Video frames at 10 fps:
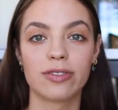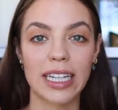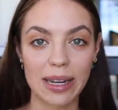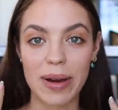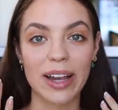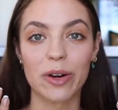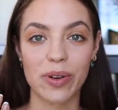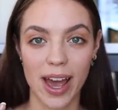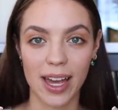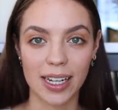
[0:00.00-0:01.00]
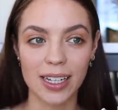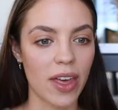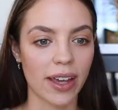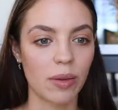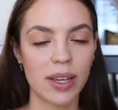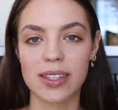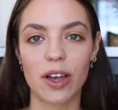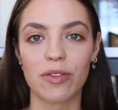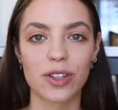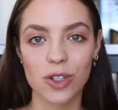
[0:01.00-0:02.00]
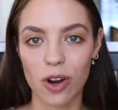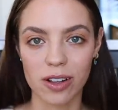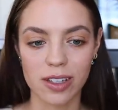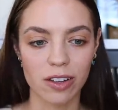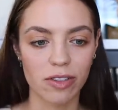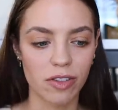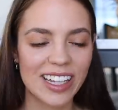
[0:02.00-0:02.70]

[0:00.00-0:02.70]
in my own head that can be self destructive.